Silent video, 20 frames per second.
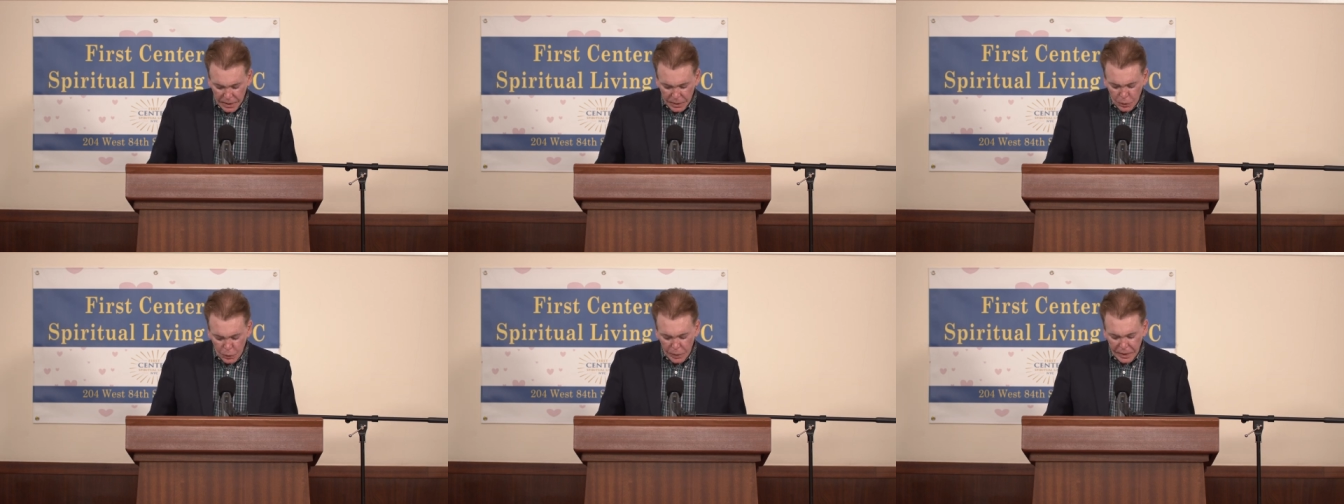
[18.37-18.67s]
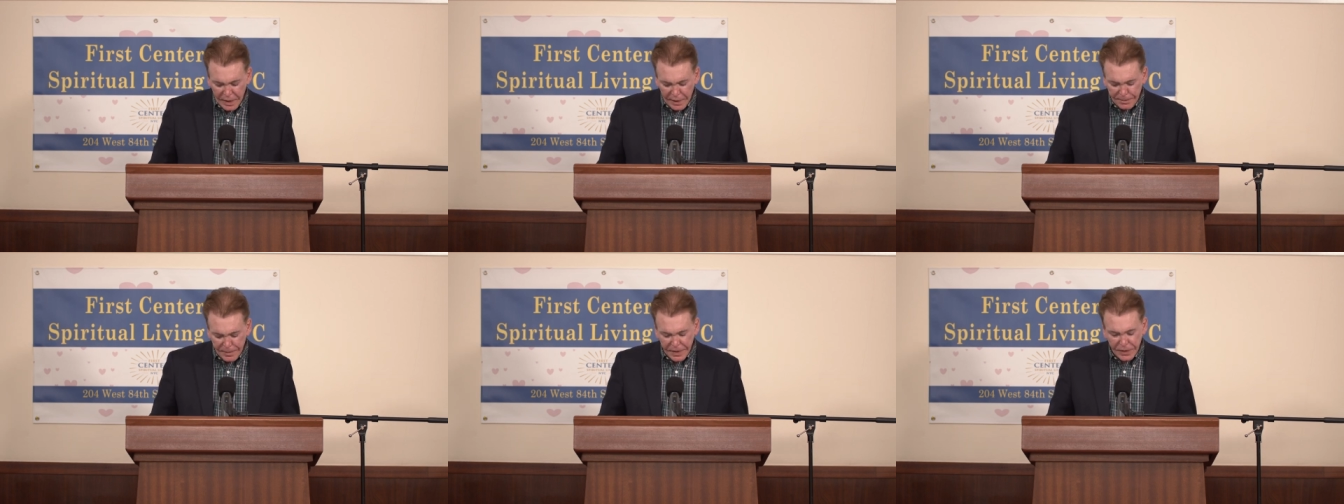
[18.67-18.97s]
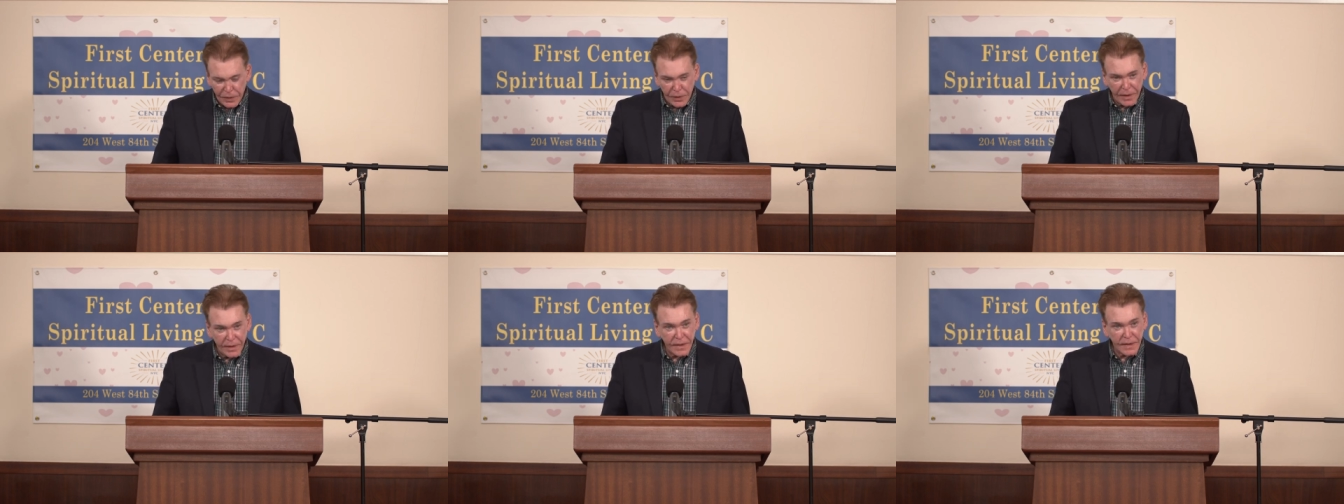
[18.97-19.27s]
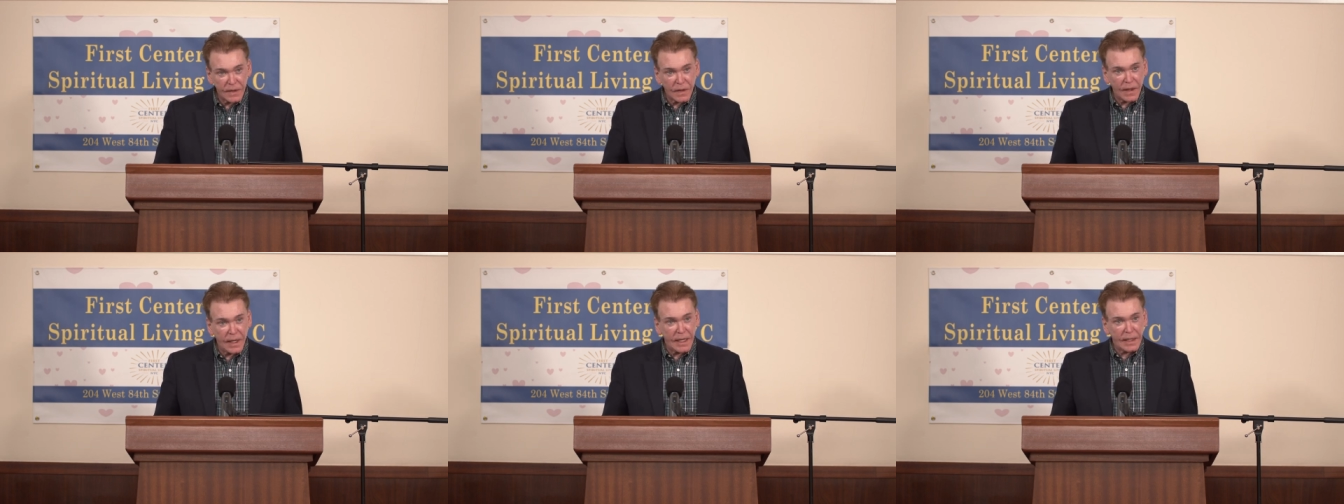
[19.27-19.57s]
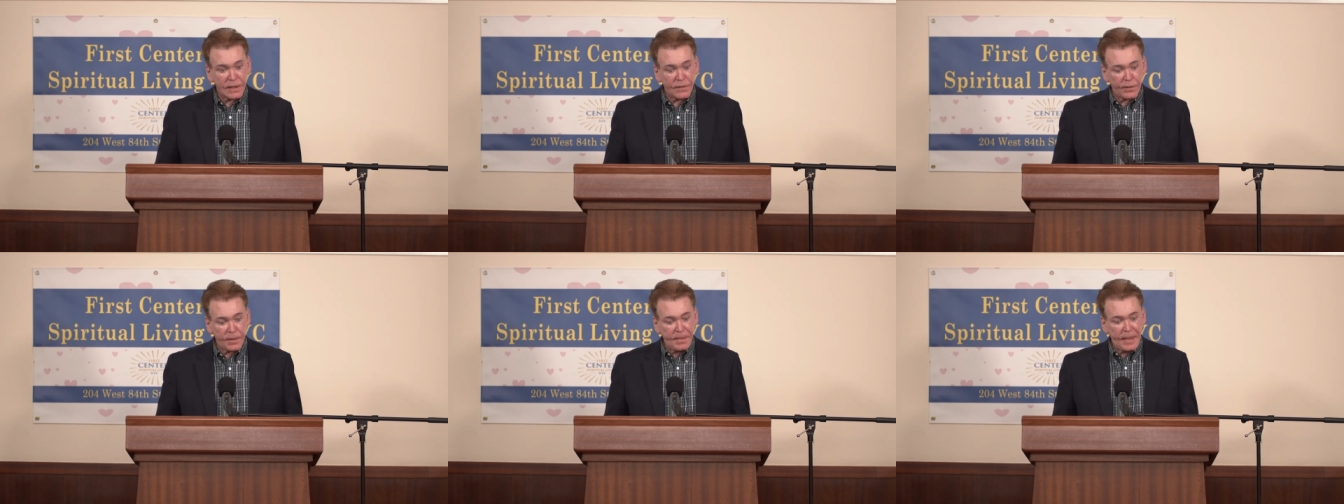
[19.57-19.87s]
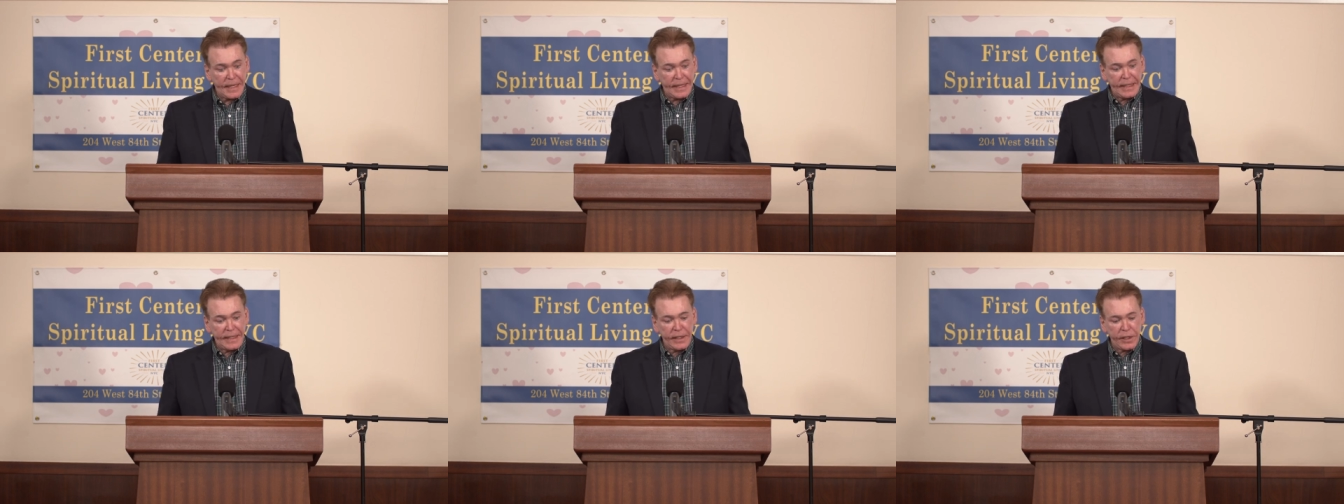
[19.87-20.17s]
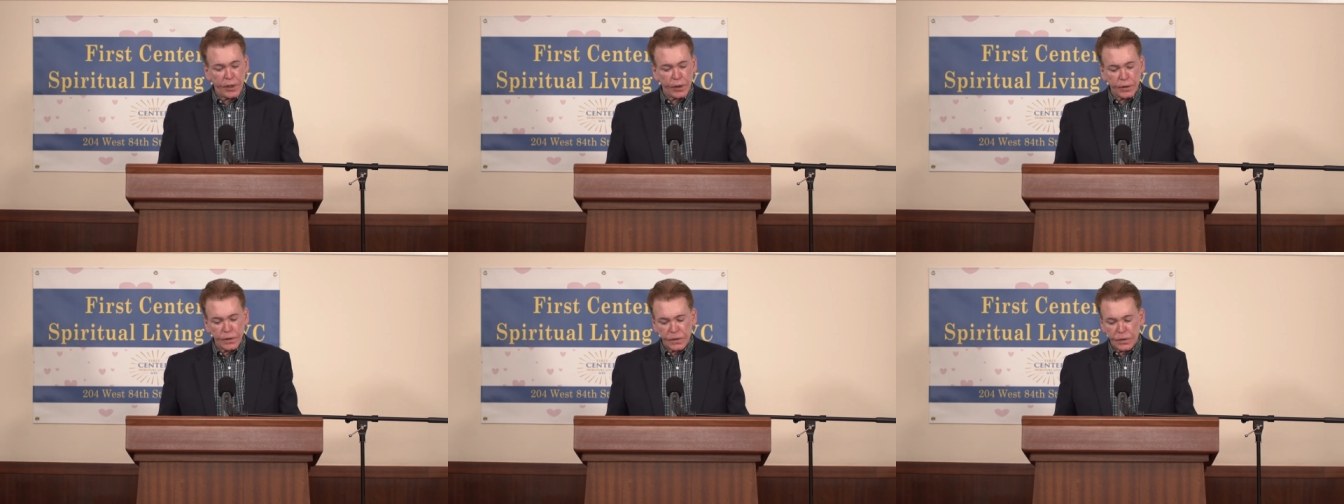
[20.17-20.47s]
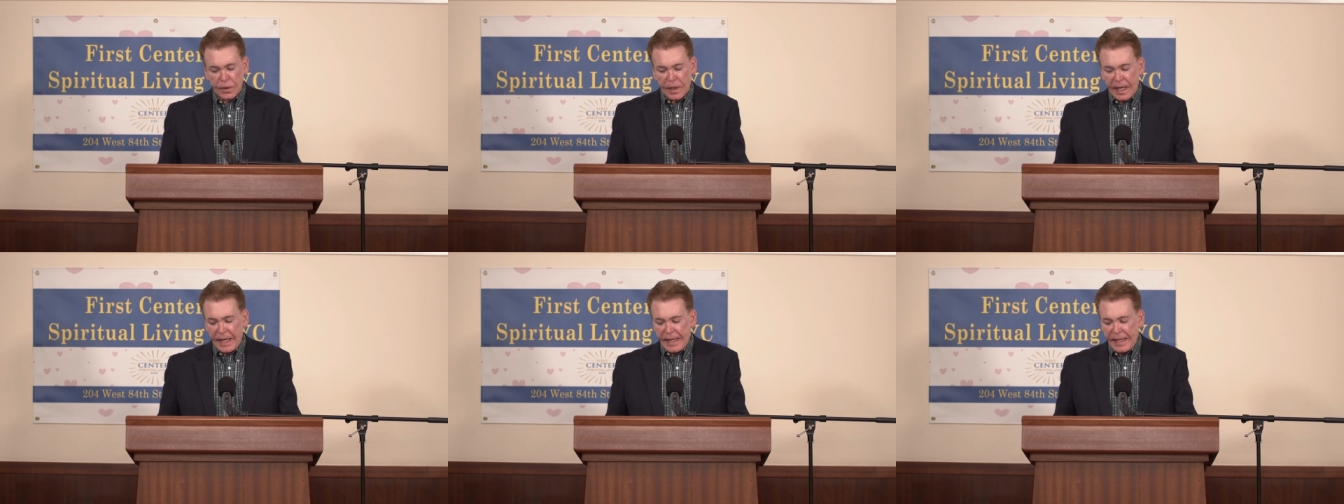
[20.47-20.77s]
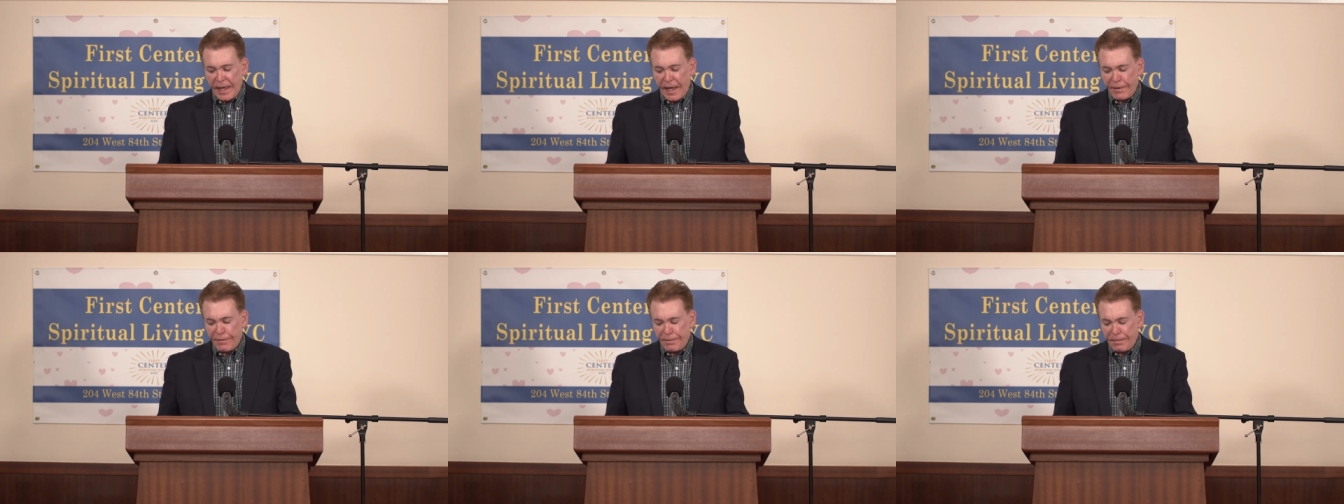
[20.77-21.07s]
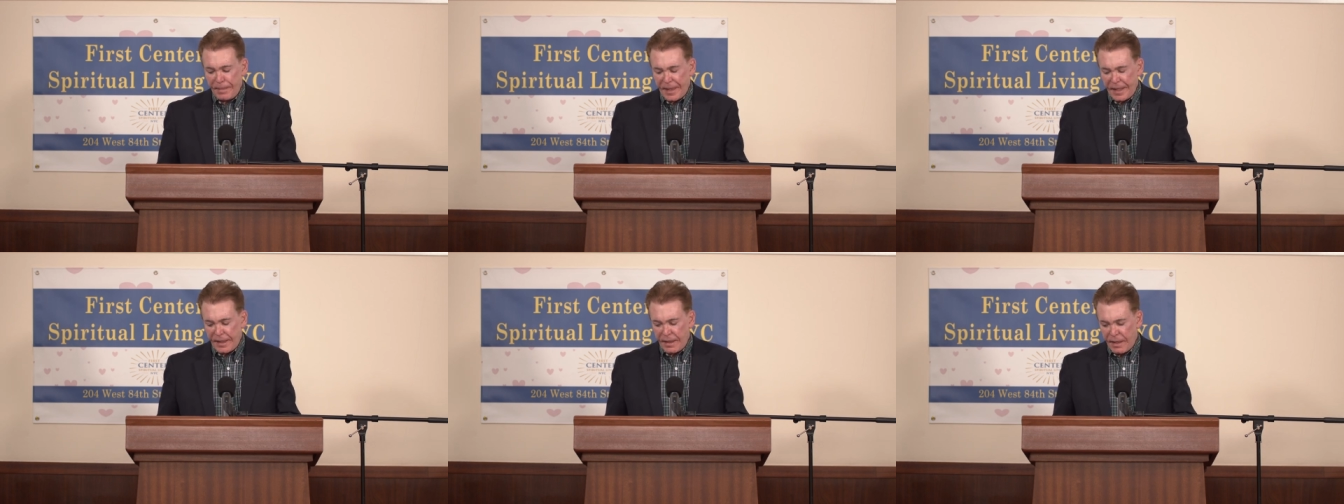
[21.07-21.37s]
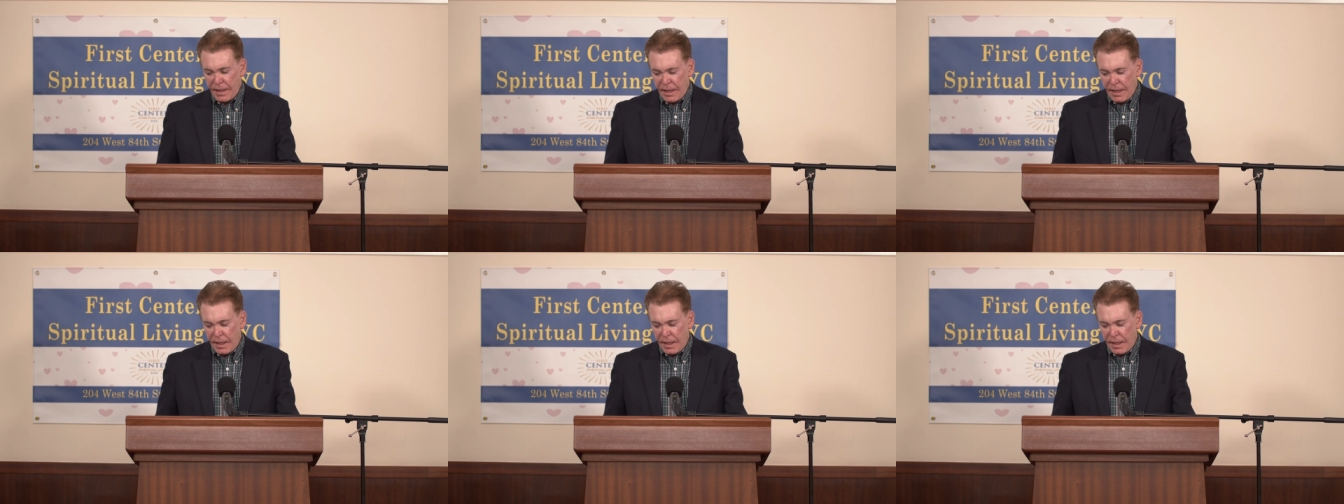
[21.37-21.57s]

We have been doing this class for many years, or I have been.